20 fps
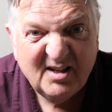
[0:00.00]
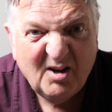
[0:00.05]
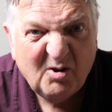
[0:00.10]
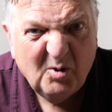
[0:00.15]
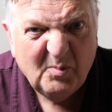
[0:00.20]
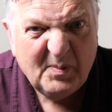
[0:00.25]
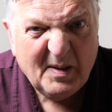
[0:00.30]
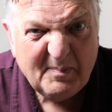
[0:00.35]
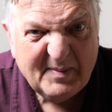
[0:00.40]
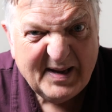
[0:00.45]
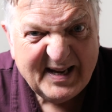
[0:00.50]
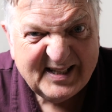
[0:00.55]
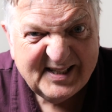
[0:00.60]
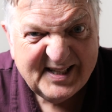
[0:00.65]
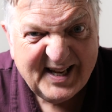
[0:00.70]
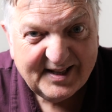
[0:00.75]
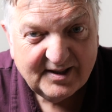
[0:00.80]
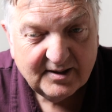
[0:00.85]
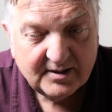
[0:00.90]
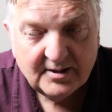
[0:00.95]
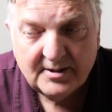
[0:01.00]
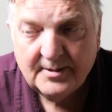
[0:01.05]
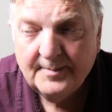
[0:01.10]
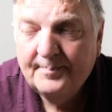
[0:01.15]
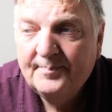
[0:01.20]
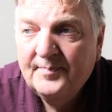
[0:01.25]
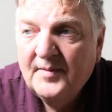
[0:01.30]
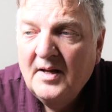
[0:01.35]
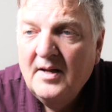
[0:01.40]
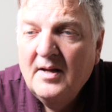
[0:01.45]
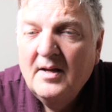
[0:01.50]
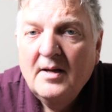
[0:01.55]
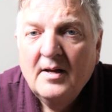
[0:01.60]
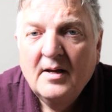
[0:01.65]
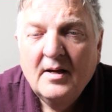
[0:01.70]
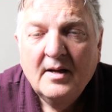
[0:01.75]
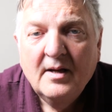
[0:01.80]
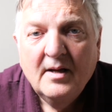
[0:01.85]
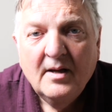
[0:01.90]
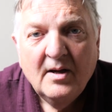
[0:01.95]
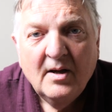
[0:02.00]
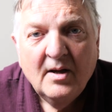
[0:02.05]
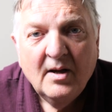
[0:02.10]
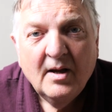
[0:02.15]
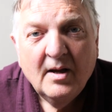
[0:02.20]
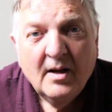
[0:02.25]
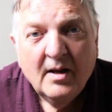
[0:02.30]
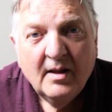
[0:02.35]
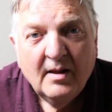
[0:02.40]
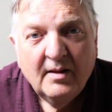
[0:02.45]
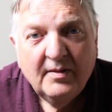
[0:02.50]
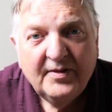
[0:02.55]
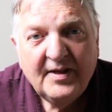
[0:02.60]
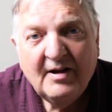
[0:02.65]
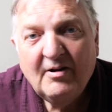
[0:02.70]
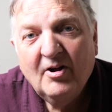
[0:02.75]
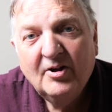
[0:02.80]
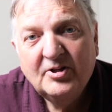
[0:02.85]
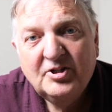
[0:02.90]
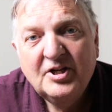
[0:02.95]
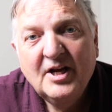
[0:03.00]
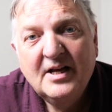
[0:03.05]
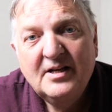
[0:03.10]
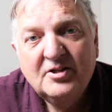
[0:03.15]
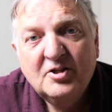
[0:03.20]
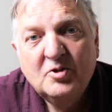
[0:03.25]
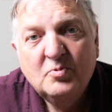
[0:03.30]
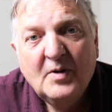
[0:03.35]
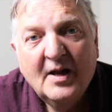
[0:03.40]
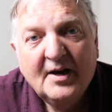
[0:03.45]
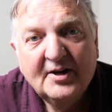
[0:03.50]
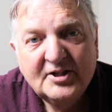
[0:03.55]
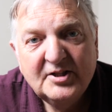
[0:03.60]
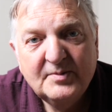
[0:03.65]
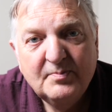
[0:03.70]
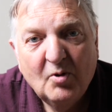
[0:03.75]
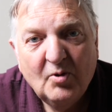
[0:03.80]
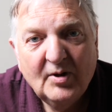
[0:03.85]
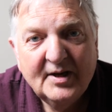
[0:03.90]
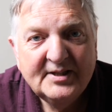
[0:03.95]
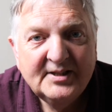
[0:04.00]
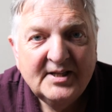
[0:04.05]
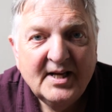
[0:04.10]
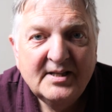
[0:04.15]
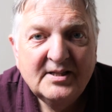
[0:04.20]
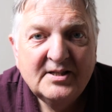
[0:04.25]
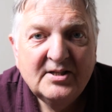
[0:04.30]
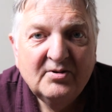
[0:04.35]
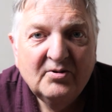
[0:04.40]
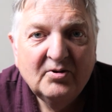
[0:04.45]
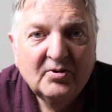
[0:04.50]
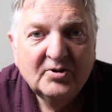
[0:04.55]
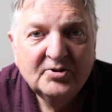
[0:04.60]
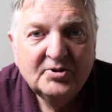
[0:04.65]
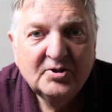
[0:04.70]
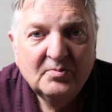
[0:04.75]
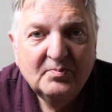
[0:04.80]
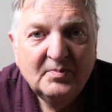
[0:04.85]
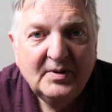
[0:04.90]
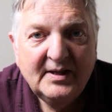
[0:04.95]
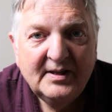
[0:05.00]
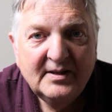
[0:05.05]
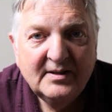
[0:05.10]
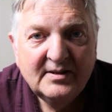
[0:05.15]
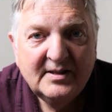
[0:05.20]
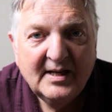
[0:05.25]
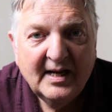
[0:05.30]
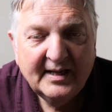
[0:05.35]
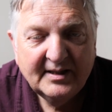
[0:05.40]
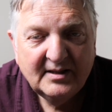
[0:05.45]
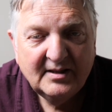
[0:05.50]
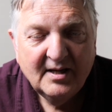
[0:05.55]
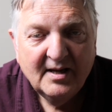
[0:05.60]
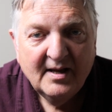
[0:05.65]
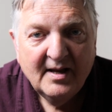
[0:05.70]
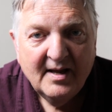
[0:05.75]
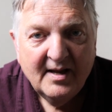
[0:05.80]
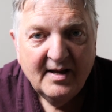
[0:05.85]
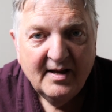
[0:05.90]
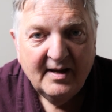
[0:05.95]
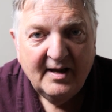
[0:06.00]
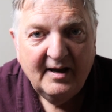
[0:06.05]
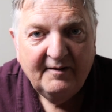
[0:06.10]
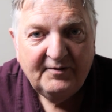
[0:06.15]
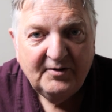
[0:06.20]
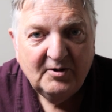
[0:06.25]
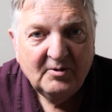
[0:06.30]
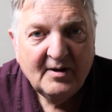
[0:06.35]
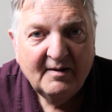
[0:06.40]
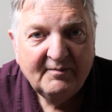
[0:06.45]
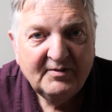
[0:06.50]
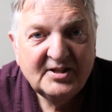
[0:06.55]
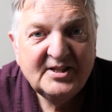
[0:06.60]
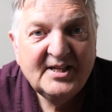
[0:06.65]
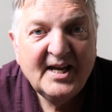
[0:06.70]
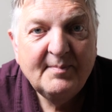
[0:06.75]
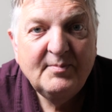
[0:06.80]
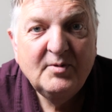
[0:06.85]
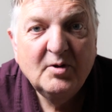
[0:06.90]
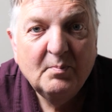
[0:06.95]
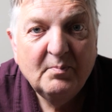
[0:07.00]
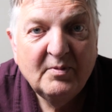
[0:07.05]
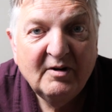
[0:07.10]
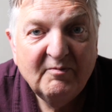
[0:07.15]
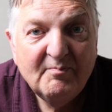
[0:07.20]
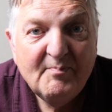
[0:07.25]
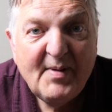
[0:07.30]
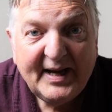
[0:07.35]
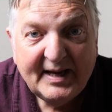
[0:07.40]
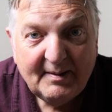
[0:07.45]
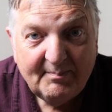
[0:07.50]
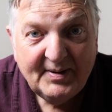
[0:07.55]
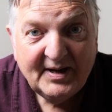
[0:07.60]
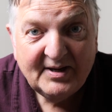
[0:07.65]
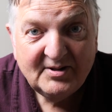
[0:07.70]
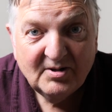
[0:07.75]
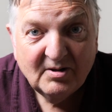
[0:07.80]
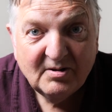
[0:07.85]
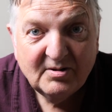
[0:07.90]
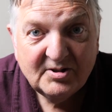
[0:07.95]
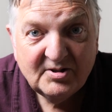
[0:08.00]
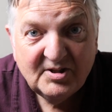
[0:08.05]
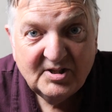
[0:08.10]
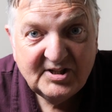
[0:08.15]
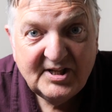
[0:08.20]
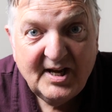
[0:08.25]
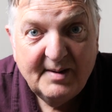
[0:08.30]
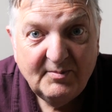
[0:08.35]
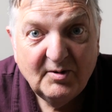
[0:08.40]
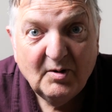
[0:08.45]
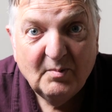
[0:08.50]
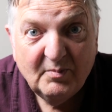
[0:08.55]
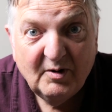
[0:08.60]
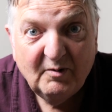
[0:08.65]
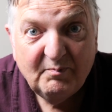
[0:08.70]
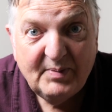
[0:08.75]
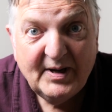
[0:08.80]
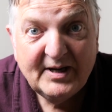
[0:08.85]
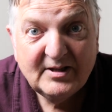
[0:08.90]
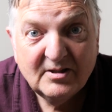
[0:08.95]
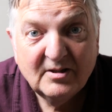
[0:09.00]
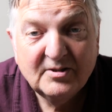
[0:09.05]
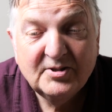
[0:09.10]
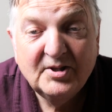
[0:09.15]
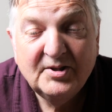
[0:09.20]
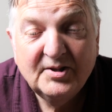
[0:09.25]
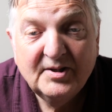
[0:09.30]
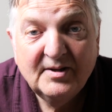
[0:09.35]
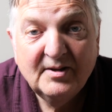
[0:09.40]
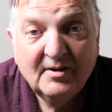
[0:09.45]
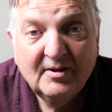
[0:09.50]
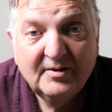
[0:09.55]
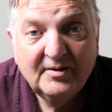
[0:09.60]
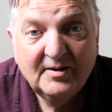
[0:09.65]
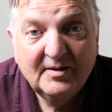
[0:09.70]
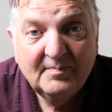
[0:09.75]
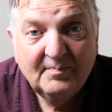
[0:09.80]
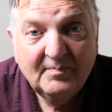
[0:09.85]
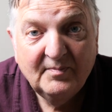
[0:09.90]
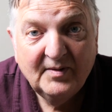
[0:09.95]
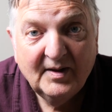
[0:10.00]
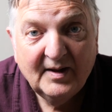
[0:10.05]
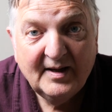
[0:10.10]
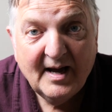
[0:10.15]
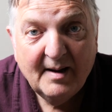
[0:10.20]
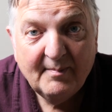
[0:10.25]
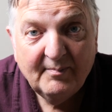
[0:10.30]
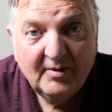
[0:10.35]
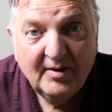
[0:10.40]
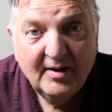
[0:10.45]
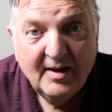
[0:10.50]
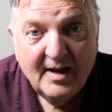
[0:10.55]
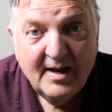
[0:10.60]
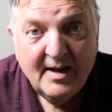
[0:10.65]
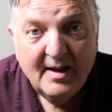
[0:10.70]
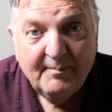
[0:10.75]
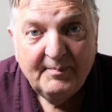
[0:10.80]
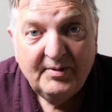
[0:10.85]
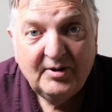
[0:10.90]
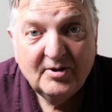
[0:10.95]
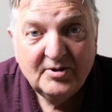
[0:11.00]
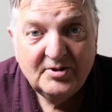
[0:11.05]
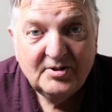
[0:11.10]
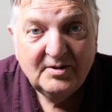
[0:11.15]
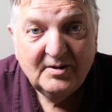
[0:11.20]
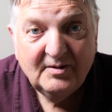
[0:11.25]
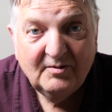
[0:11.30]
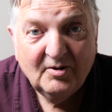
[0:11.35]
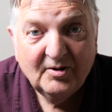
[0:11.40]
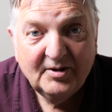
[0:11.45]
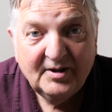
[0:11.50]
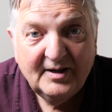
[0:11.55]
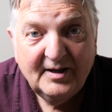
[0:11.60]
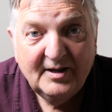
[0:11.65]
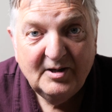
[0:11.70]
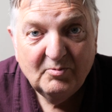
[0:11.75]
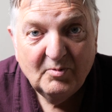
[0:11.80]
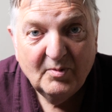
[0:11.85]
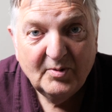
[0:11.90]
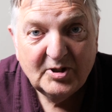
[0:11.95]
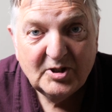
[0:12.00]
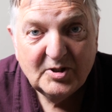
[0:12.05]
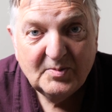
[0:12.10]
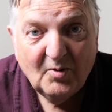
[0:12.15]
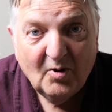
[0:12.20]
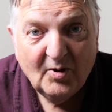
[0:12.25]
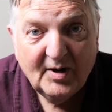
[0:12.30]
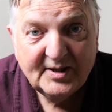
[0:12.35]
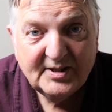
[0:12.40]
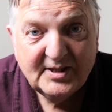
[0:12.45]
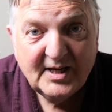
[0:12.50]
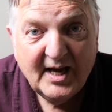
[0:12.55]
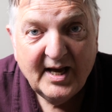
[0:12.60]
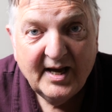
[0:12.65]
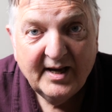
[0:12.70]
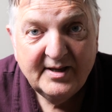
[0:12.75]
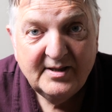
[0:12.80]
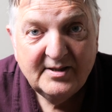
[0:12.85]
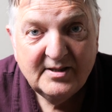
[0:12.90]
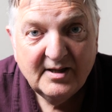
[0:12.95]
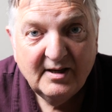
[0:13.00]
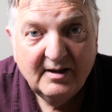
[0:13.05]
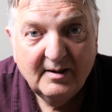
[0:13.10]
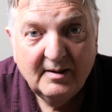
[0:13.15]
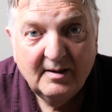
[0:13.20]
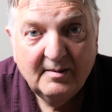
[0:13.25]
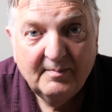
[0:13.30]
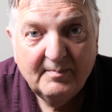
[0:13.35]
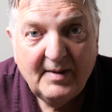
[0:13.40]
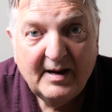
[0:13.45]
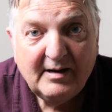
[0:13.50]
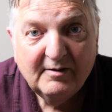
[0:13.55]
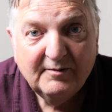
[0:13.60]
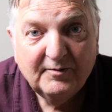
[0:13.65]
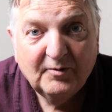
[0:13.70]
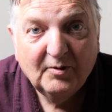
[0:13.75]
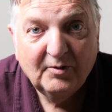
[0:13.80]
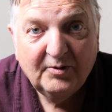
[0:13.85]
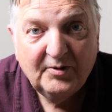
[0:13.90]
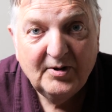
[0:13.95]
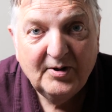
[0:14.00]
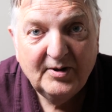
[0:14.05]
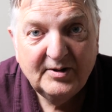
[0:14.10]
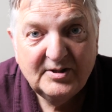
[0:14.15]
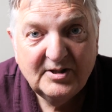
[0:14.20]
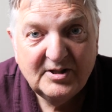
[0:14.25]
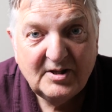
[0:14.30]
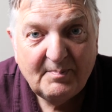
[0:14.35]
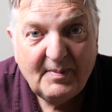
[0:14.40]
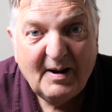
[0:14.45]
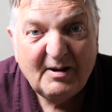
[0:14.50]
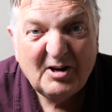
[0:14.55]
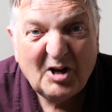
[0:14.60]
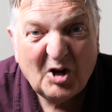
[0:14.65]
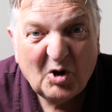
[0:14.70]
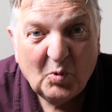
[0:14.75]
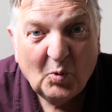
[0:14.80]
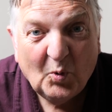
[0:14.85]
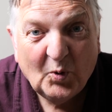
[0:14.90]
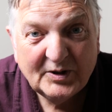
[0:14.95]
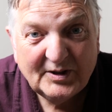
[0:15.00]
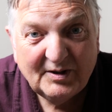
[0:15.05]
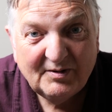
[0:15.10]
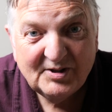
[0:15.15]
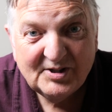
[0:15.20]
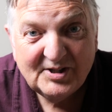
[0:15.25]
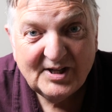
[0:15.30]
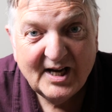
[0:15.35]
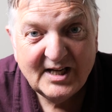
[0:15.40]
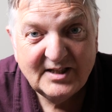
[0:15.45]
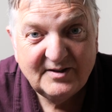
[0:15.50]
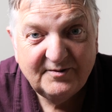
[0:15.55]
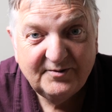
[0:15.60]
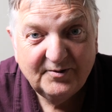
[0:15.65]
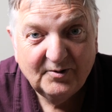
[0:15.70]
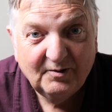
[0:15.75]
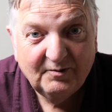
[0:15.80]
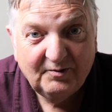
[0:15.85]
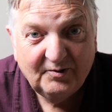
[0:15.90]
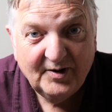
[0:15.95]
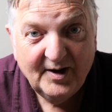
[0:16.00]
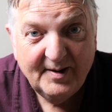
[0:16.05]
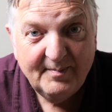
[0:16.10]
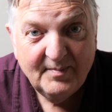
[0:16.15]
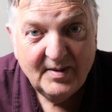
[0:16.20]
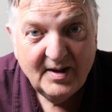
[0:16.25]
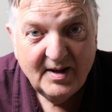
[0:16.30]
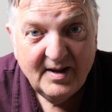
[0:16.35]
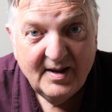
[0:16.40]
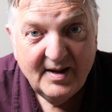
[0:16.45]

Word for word: I hope that makes sense. There are changes as well. A smaller sensor also means that if you have the same number of megapixels, the same number of pixels on the on the, the camera, because you've got it in a much smaller size, uh, micro four thirds is about a quarter the size of full frame.